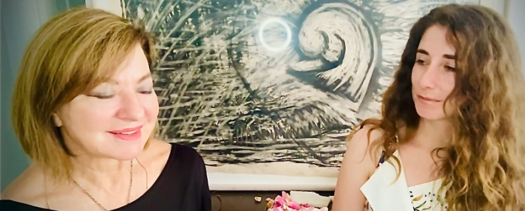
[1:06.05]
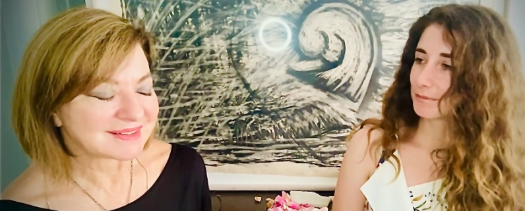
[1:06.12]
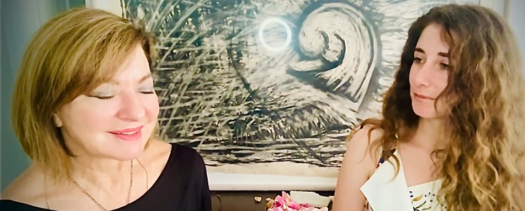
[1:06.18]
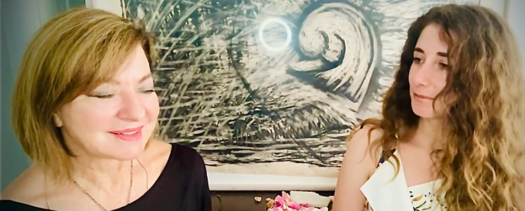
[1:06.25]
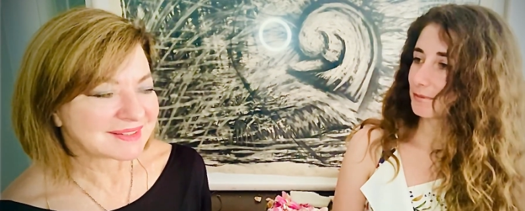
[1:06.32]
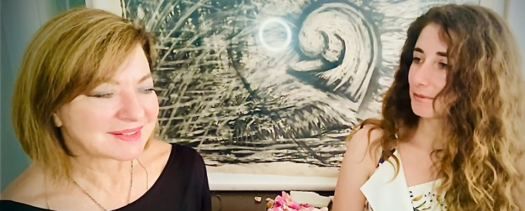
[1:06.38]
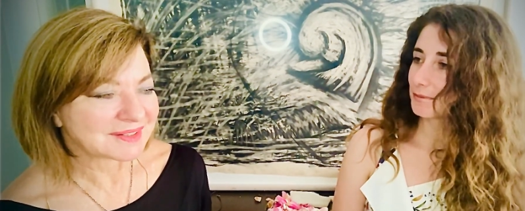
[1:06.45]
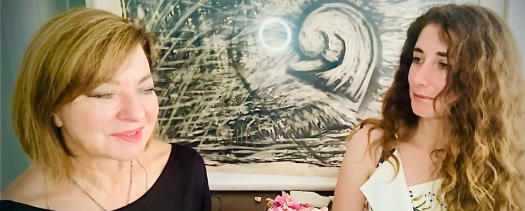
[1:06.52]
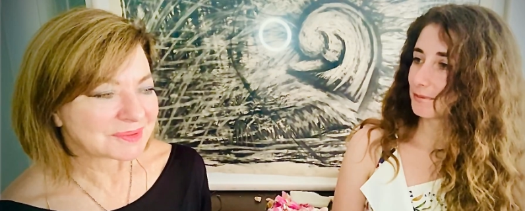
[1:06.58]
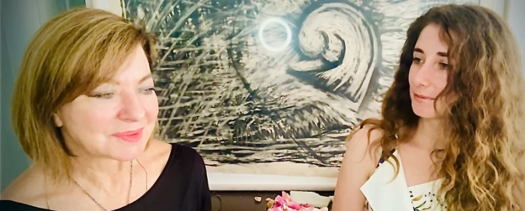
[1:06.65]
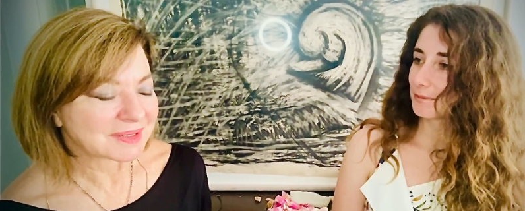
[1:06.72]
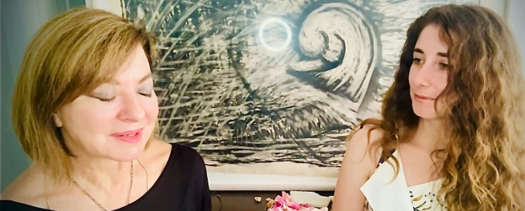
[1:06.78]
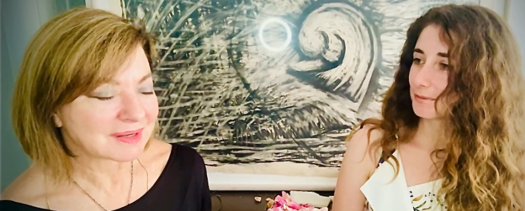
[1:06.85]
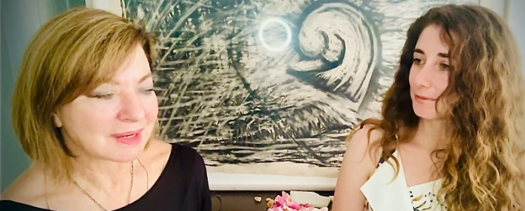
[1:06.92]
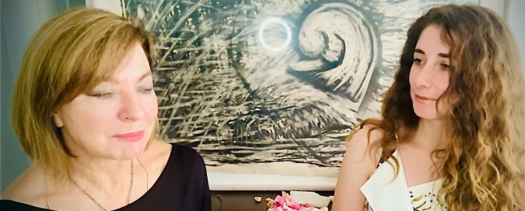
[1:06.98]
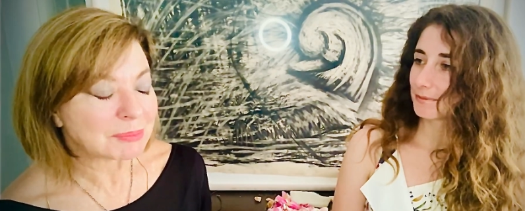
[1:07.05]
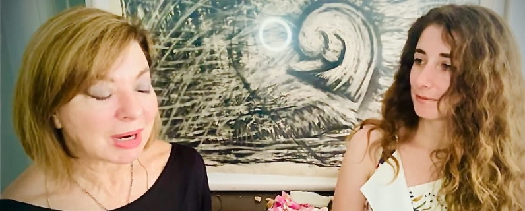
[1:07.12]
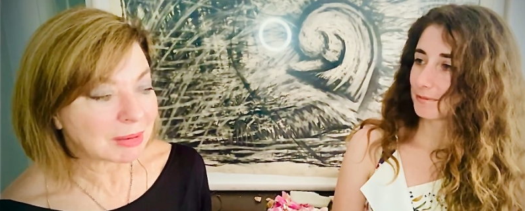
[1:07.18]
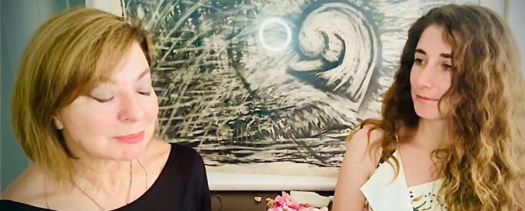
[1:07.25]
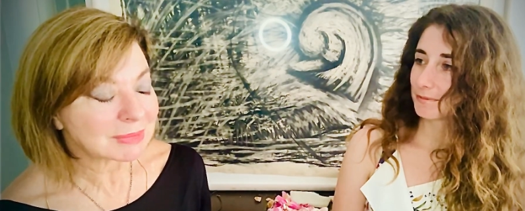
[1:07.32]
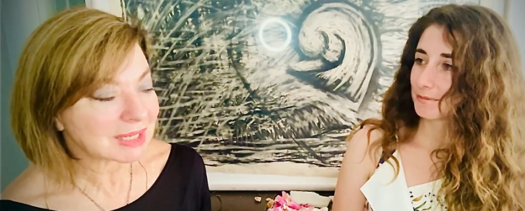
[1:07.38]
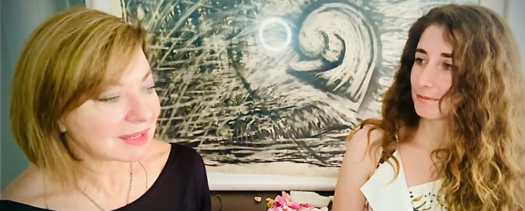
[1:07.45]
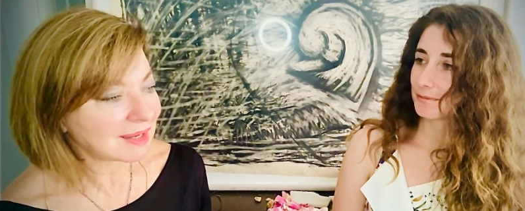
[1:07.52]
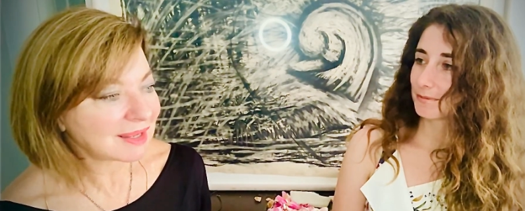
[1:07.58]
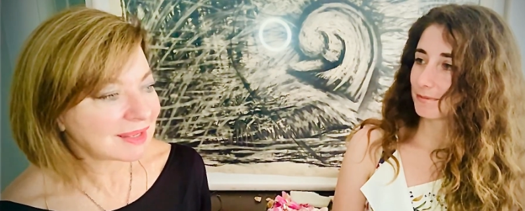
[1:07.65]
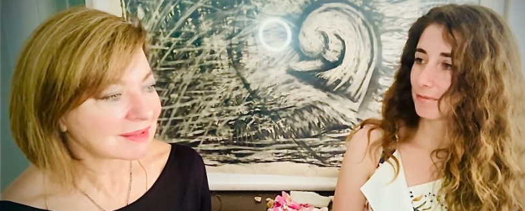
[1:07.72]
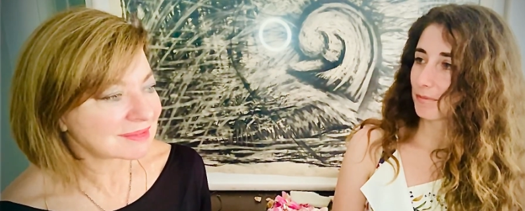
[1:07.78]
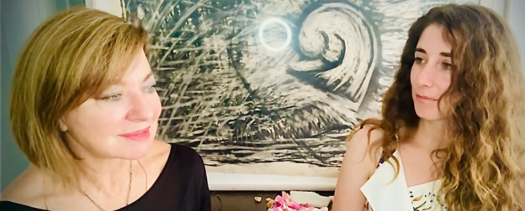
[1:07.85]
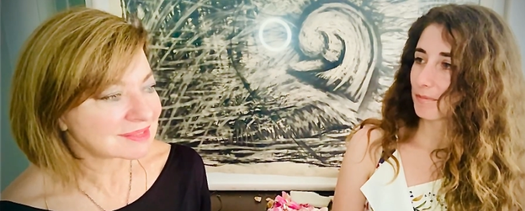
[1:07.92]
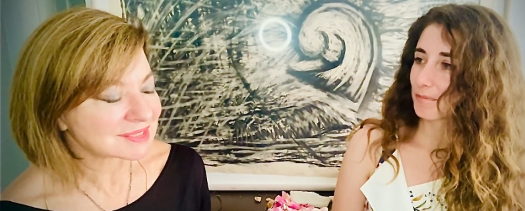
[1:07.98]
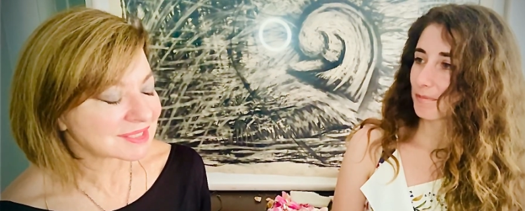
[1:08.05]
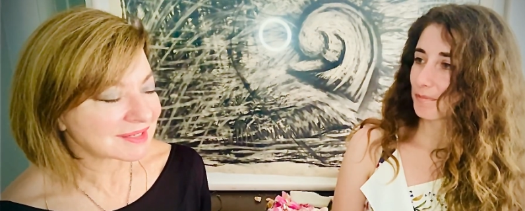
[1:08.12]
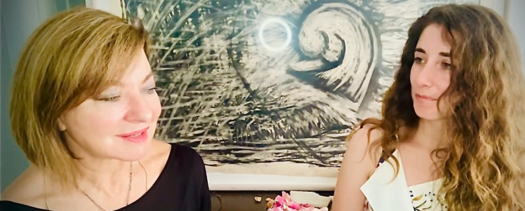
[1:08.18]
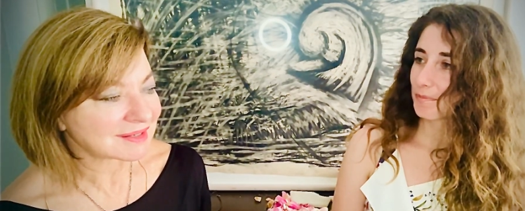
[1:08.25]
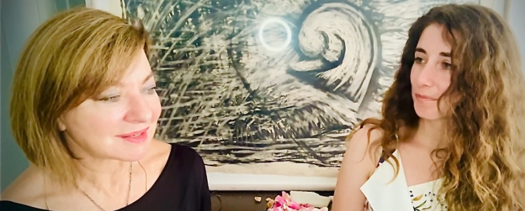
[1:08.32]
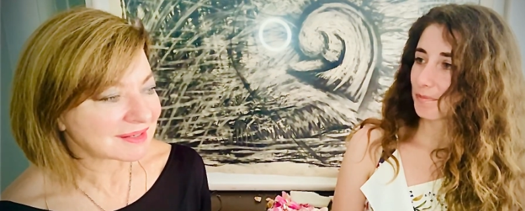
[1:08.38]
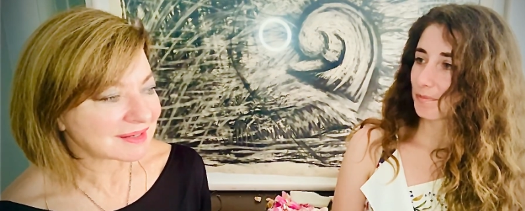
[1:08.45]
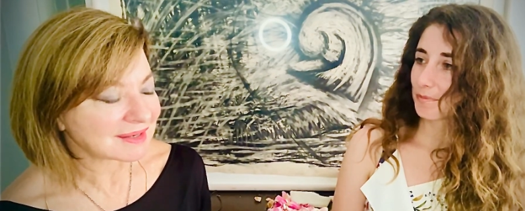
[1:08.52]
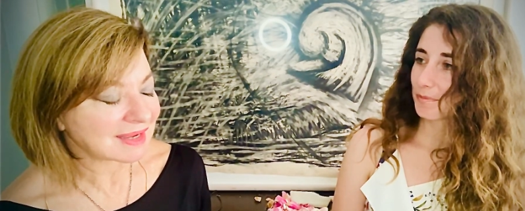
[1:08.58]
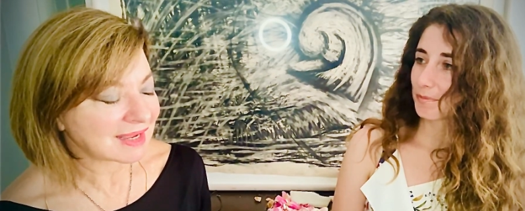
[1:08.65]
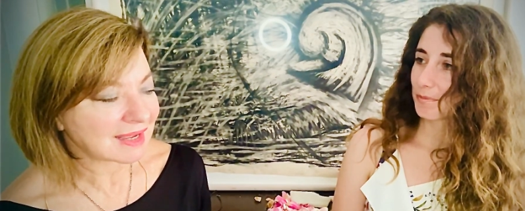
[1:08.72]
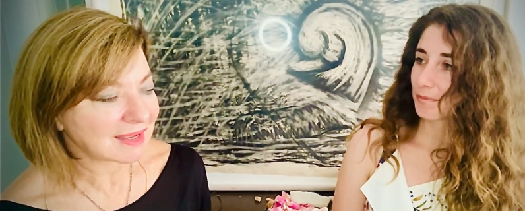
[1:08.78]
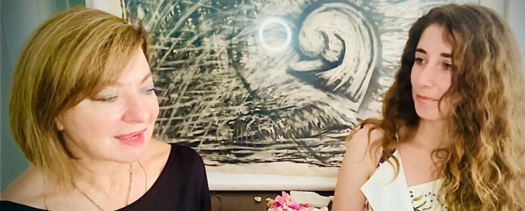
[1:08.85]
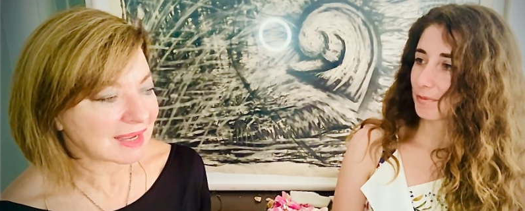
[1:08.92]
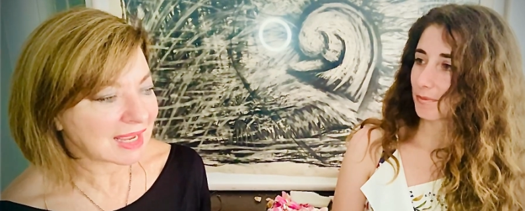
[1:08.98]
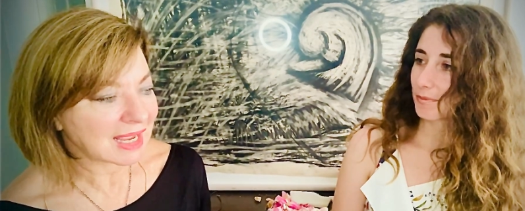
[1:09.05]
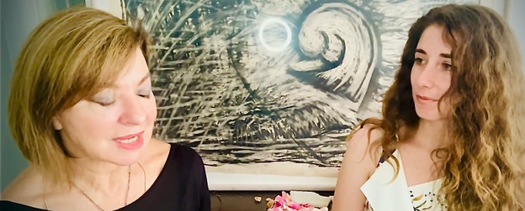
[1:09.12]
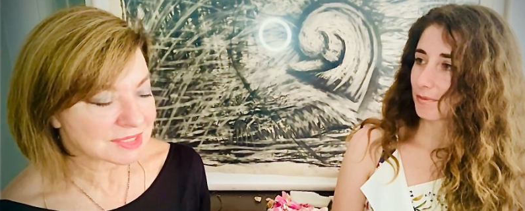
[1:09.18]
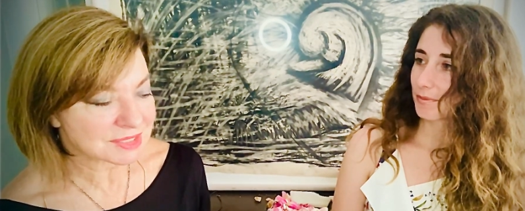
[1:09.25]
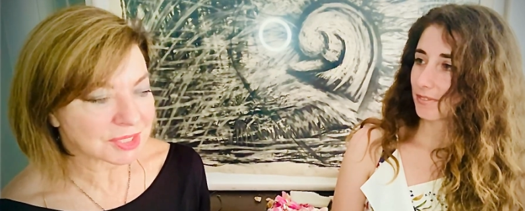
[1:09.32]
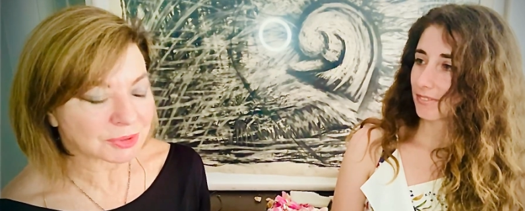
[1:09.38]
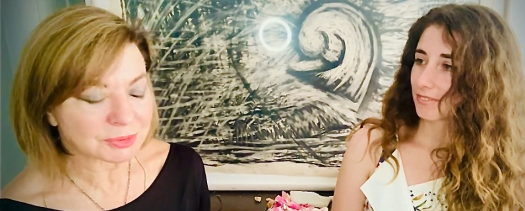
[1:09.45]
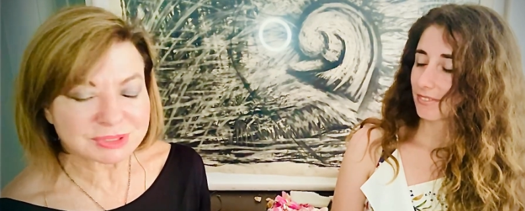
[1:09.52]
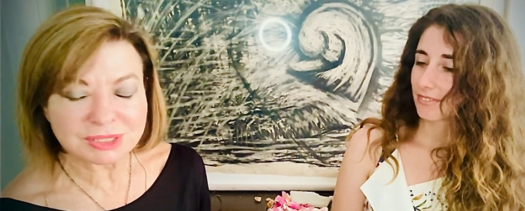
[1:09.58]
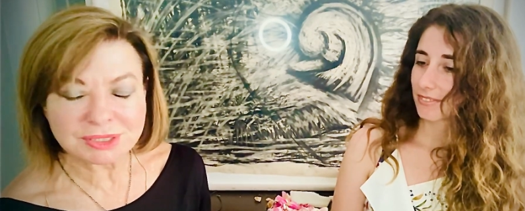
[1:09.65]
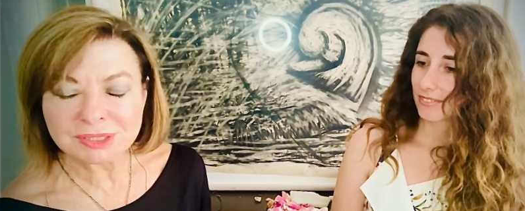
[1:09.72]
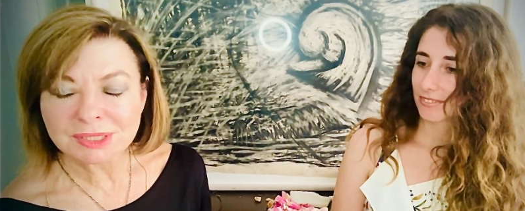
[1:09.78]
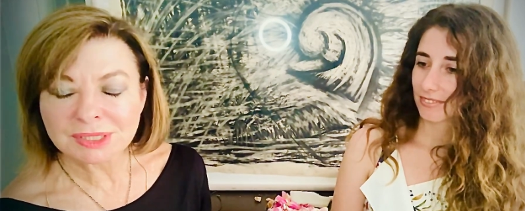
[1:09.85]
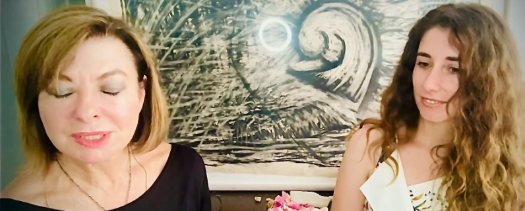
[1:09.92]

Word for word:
Speaker 1: you know, a mum and uh, a, householder,